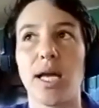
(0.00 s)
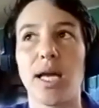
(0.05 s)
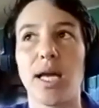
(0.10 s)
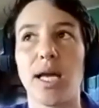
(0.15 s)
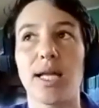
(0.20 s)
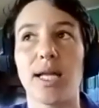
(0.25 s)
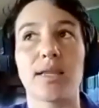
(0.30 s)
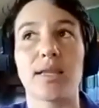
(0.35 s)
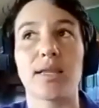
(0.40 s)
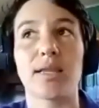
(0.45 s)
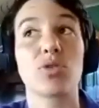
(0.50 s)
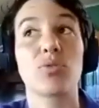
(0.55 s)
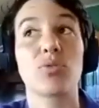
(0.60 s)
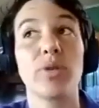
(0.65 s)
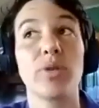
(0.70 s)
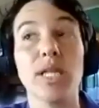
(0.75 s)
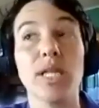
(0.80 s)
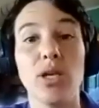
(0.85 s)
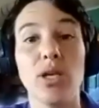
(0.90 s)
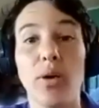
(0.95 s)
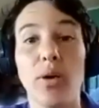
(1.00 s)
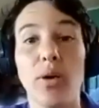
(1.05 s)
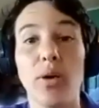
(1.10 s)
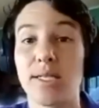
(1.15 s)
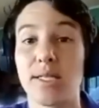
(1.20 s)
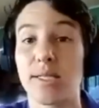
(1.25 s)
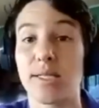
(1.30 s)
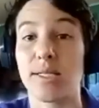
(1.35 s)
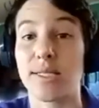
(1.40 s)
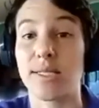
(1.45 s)
there's really no end
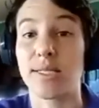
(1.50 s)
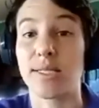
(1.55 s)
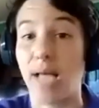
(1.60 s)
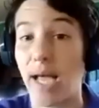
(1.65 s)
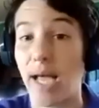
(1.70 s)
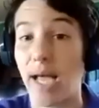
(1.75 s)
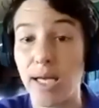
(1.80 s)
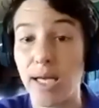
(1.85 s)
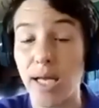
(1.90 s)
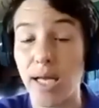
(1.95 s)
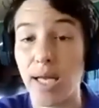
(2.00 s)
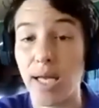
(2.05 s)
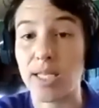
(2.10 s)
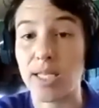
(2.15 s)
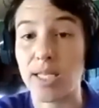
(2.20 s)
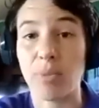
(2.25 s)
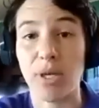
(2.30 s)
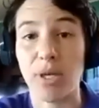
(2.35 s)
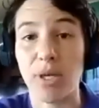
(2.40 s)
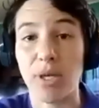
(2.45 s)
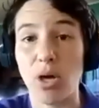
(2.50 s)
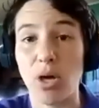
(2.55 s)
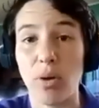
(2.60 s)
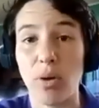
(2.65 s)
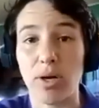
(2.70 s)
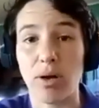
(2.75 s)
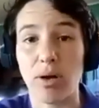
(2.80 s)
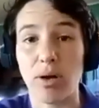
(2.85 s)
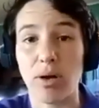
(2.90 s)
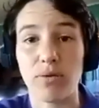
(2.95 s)
in sight, and it's been going
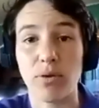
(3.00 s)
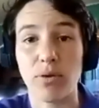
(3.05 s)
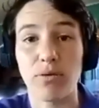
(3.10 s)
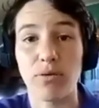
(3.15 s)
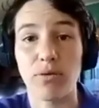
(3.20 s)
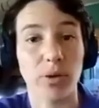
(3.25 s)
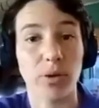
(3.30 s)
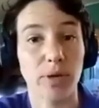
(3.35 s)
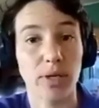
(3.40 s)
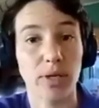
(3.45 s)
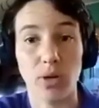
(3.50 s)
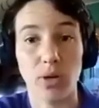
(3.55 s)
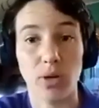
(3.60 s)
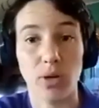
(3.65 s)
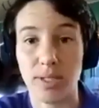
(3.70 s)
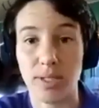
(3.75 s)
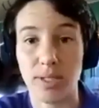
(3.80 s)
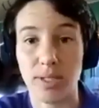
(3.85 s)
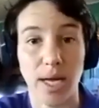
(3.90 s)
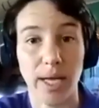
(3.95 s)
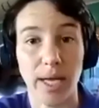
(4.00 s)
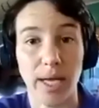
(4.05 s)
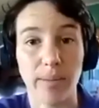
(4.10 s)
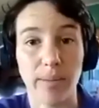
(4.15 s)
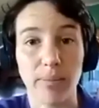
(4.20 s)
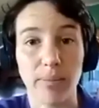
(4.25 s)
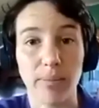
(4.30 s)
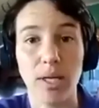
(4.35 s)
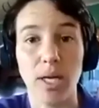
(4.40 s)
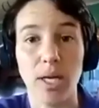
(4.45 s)
on for a very long time.
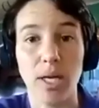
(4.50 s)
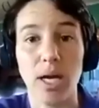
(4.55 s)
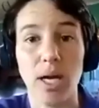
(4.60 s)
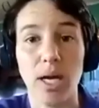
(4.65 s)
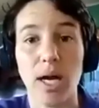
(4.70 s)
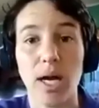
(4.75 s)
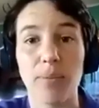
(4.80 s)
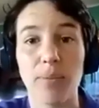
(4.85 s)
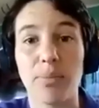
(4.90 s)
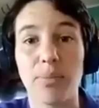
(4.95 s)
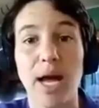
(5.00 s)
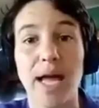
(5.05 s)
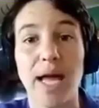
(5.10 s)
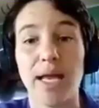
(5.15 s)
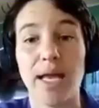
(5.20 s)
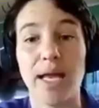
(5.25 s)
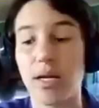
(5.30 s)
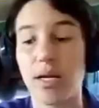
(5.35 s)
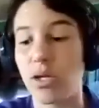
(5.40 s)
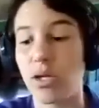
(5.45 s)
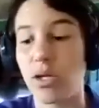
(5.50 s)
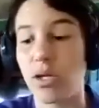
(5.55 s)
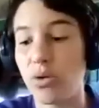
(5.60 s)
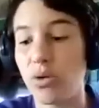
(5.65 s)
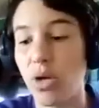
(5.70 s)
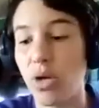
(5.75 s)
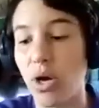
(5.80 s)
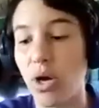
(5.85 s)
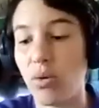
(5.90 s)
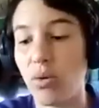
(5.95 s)
But,
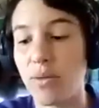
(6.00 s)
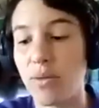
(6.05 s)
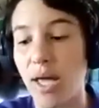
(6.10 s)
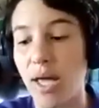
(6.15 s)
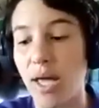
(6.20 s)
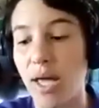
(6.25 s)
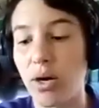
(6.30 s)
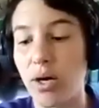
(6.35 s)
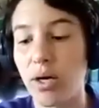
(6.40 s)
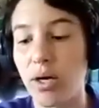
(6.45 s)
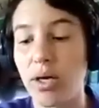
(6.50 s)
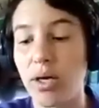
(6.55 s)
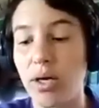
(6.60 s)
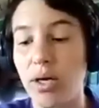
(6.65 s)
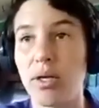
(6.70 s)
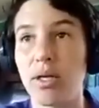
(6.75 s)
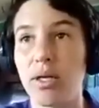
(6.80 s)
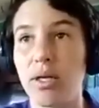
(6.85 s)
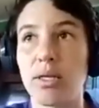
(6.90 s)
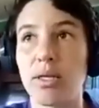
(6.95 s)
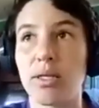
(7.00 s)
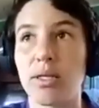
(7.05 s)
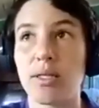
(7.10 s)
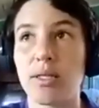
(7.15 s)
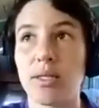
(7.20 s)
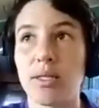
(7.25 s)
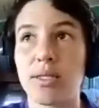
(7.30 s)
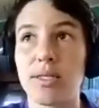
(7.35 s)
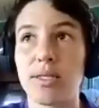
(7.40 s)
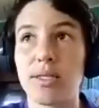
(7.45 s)
they are
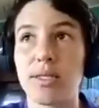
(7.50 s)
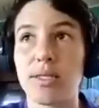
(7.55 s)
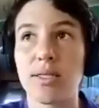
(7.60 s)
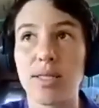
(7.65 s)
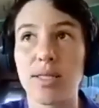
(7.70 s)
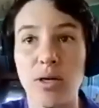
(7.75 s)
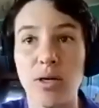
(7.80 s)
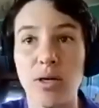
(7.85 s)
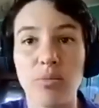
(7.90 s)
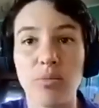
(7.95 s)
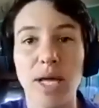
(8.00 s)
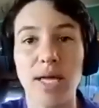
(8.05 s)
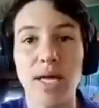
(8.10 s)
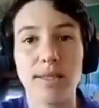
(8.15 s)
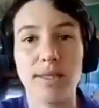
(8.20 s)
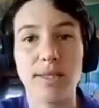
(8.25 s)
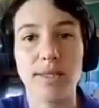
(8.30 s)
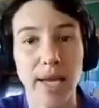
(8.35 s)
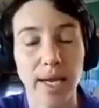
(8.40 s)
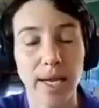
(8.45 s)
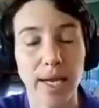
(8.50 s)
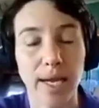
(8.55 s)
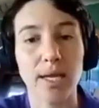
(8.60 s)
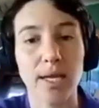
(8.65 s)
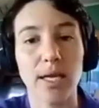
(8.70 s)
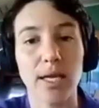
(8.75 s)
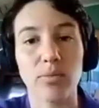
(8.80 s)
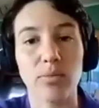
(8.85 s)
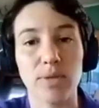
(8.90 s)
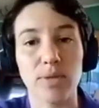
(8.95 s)
still
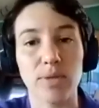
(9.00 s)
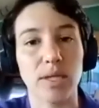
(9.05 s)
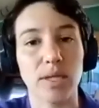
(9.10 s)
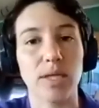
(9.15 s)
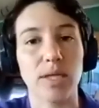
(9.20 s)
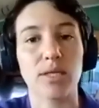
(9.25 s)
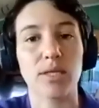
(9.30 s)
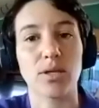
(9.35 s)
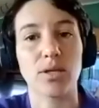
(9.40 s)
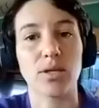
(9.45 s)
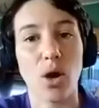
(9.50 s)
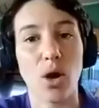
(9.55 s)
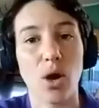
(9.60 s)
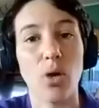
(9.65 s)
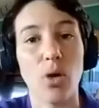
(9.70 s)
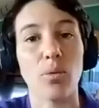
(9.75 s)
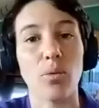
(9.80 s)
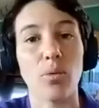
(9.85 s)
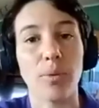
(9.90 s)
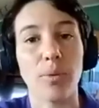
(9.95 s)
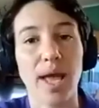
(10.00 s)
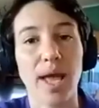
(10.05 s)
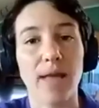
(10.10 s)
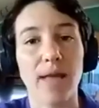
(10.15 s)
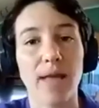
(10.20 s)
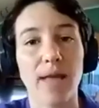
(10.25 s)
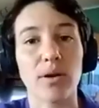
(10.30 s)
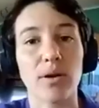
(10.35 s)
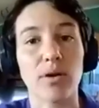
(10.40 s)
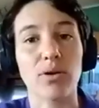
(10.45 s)
maintaining resilience and hope. And
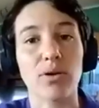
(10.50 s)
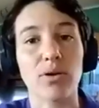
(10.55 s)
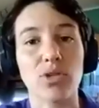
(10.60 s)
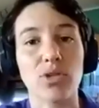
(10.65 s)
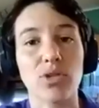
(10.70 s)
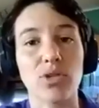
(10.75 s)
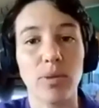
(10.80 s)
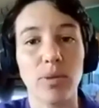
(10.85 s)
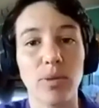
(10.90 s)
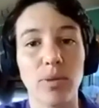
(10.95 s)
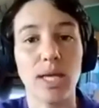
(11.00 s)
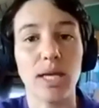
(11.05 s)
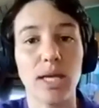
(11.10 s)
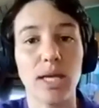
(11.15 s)
there are so many